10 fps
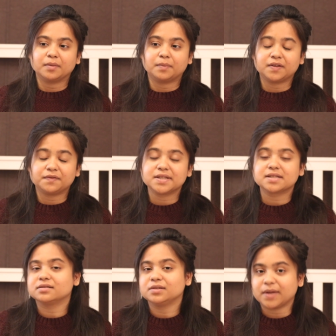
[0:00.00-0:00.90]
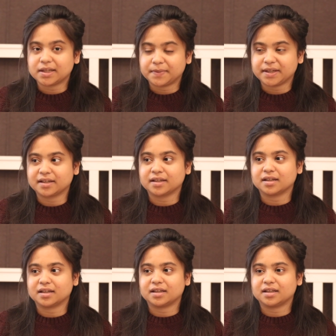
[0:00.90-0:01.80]
But physical well-being
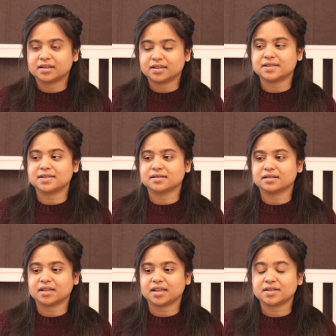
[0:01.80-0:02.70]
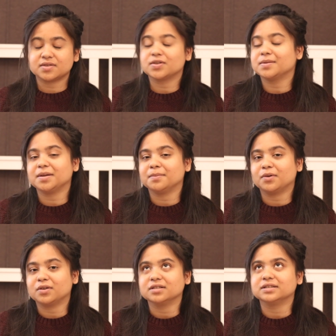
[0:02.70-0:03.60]
is extremely
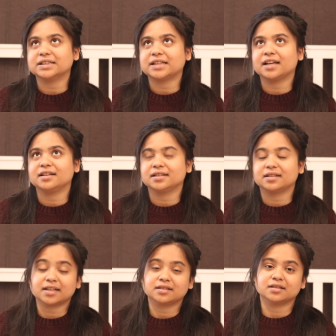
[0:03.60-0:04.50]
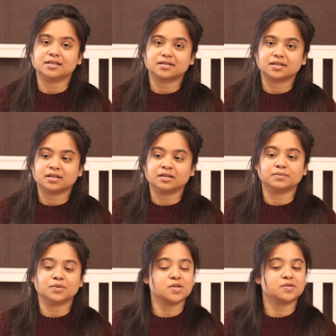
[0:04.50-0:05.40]
important and I had neglected
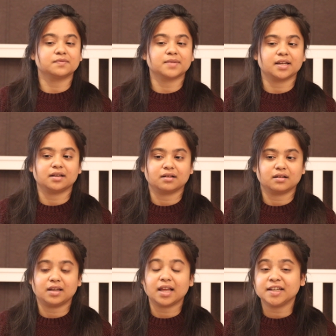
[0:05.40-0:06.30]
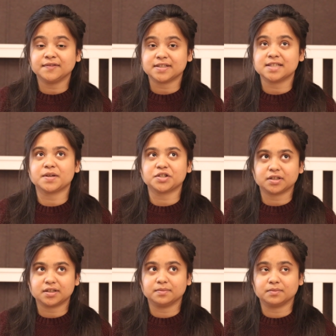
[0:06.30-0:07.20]
uh, most of my uh, life,
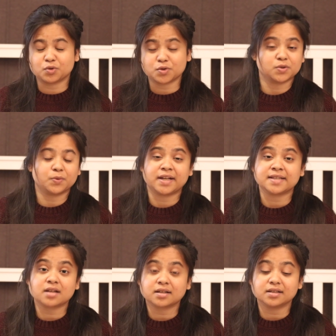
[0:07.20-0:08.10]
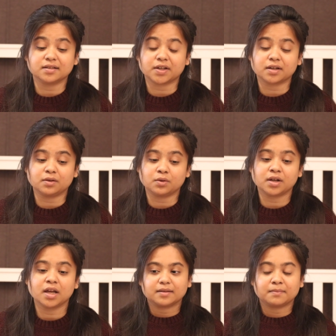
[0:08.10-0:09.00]
especially more so when I started living
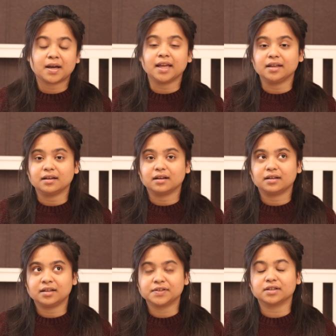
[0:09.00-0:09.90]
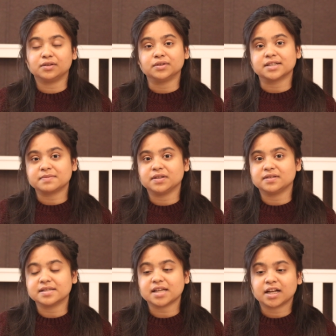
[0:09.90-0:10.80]
alone. My living alone
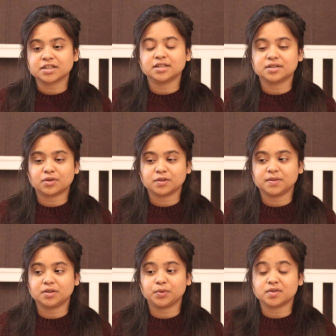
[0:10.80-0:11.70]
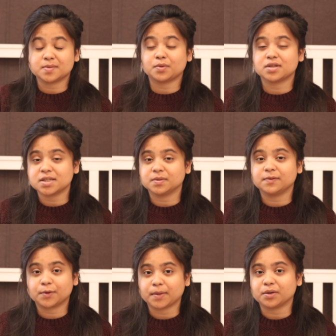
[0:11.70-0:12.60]
experience actually taught me to be
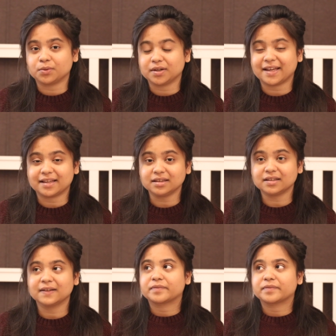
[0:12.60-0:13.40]
responsible for my own health